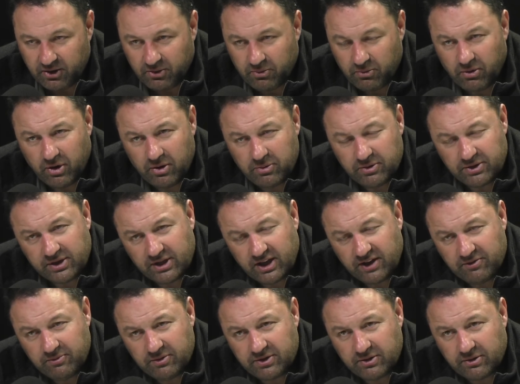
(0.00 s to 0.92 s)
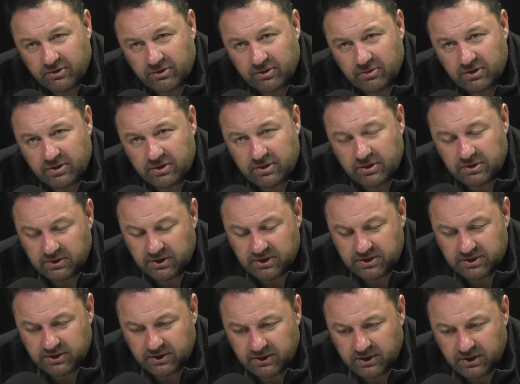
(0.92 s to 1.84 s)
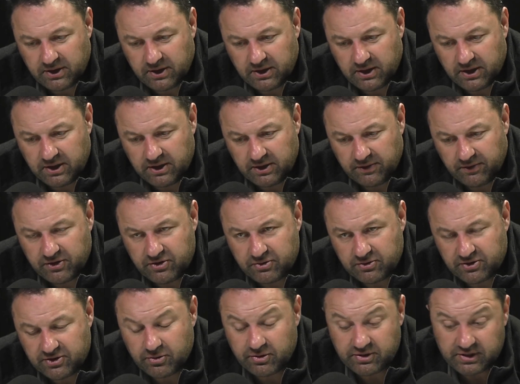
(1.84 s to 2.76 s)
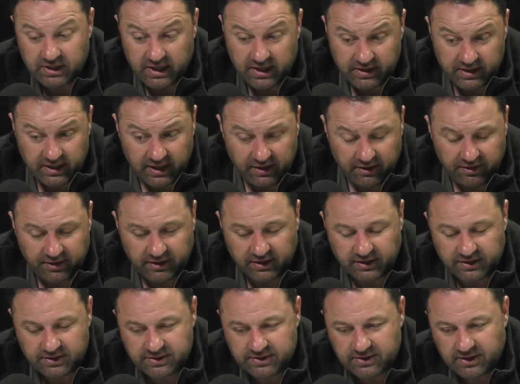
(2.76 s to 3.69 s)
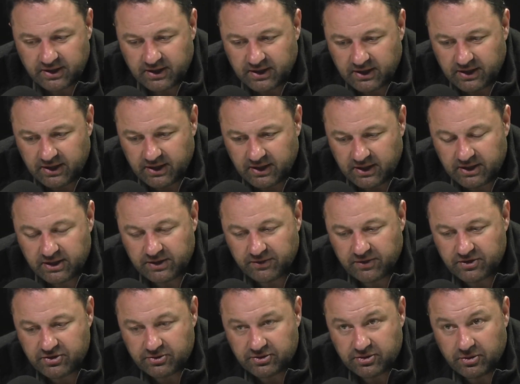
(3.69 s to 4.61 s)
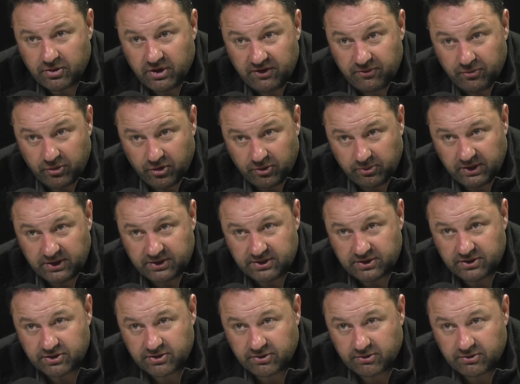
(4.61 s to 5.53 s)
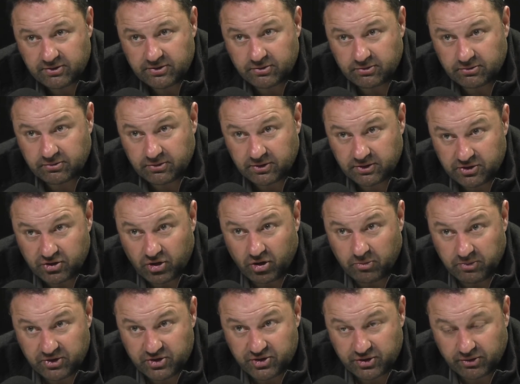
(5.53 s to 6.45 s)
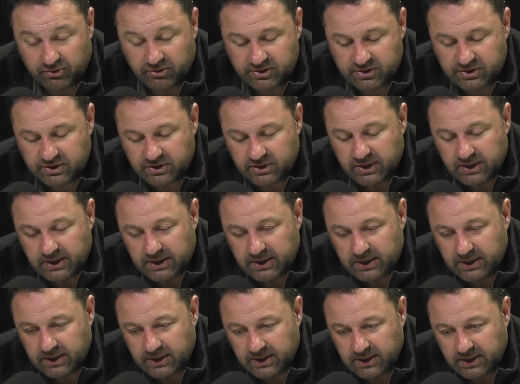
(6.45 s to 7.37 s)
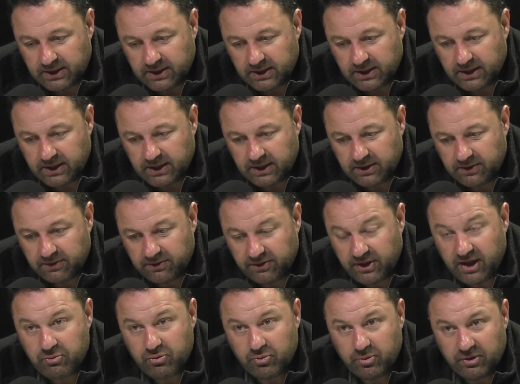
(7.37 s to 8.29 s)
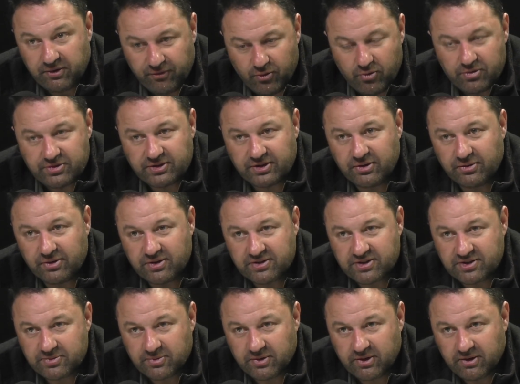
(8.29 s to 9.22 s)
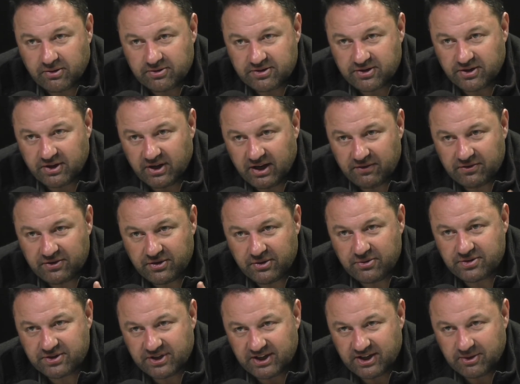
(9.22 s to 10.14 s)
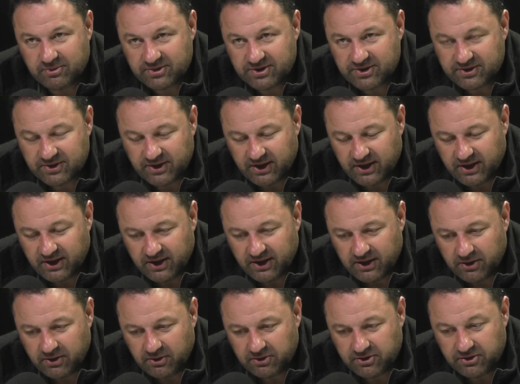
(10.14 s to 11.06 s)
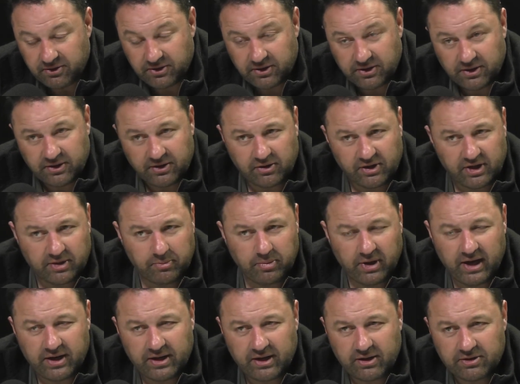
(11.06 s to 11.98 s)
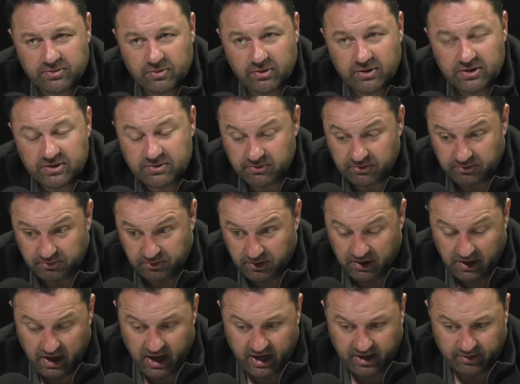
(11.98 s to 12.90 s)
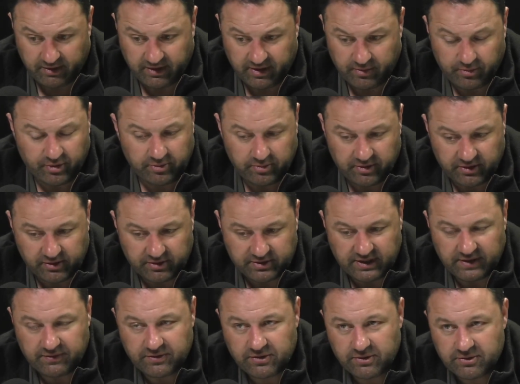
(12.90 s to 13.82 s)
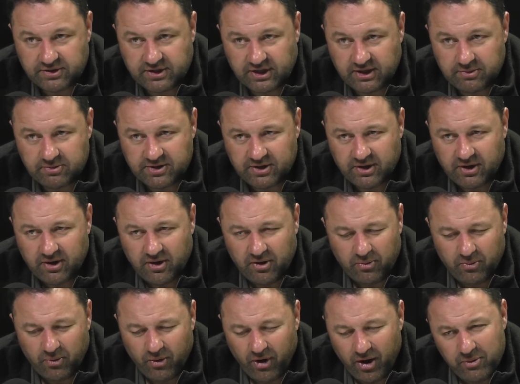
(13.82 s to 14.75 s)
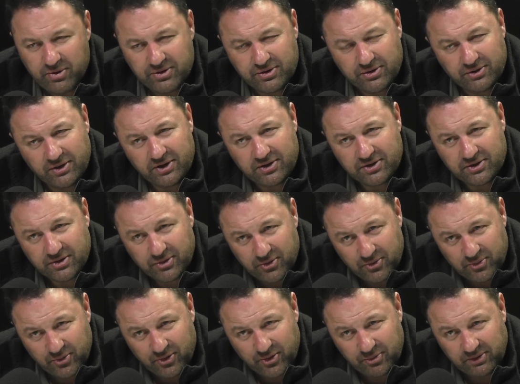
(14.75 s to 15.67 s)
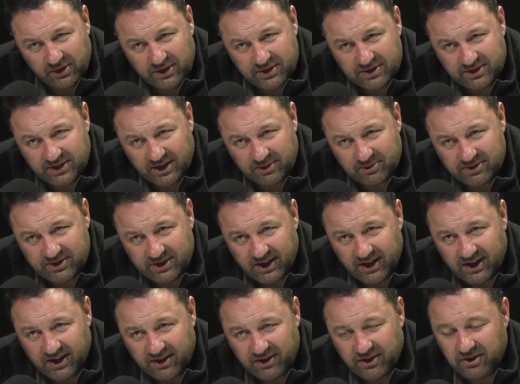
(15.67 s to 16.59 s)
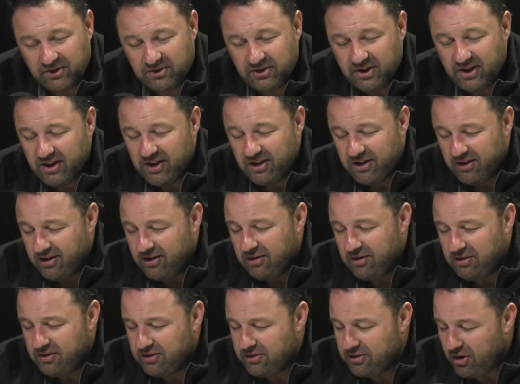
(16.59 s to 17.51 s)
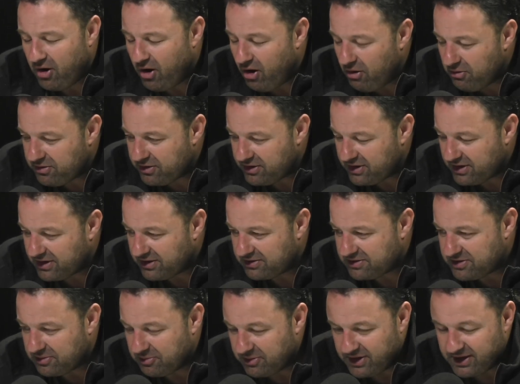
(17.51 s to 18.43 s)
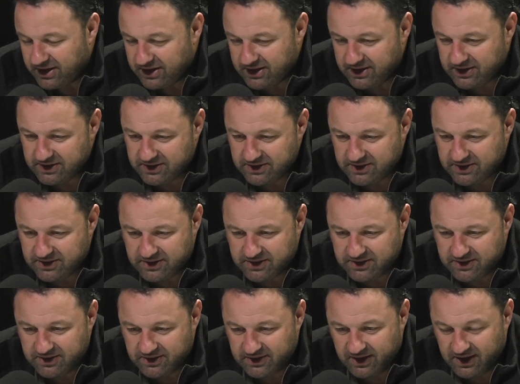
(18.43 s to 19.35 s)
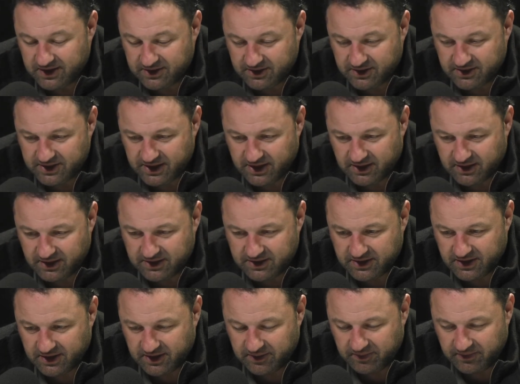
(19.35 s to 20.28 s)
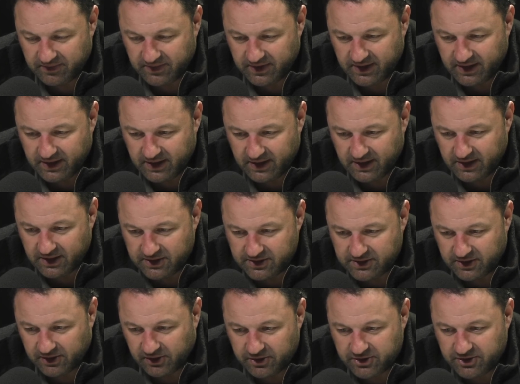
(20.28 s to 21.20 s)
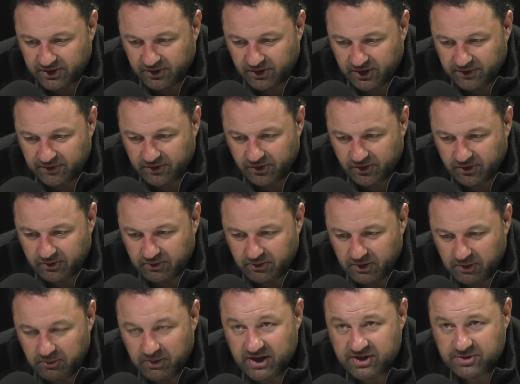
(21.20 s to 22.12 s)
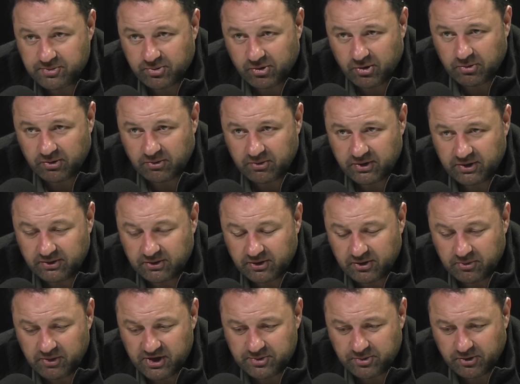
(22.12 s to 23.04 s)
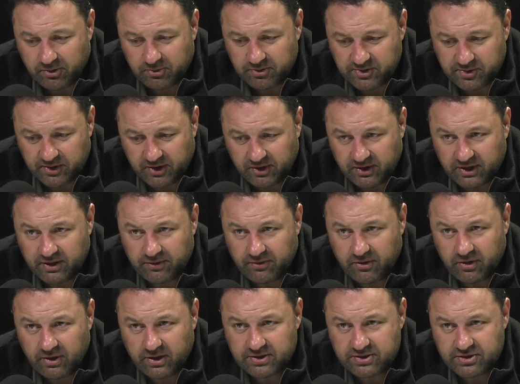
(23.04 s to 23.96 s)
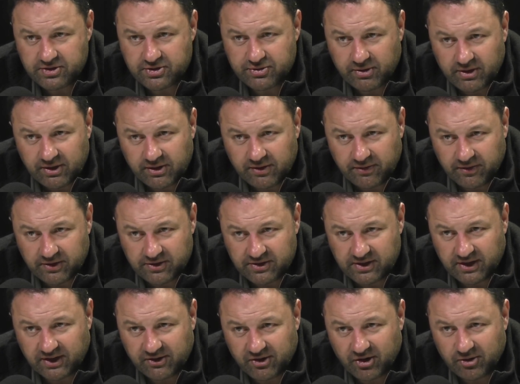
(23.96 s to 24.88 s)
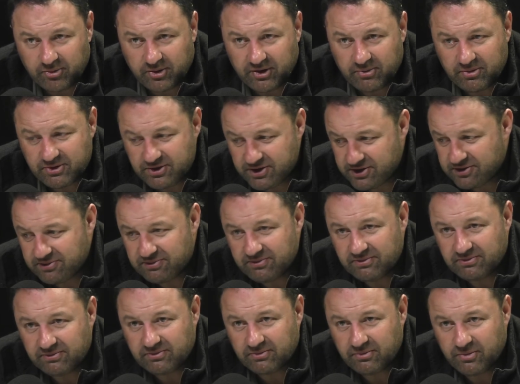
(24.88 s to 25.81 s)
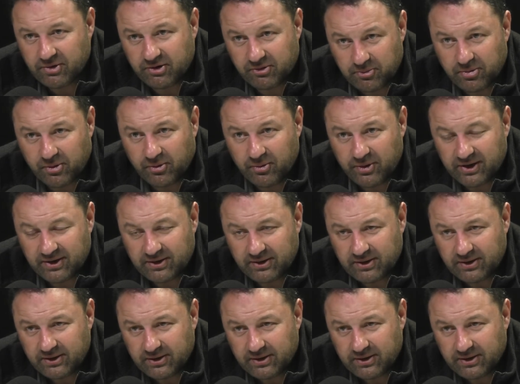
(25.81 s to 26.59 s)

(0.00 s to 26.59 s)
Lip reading: Why would the government do it? I mean, it's an individual's choice. The other thing is, individuals who have workplace insurance or job insurance, they will be forced to do this as well. So they'll have two schemes. Do you think they'll get paid out to us? Well, arguably they will because they have two schemes. Why would you need two workplace schemes? The whole thing to me is, as I said, it's a solution looking for a mass problem, and the mass problem has been identified as a strength of the New Zealand economy, which is we're employed.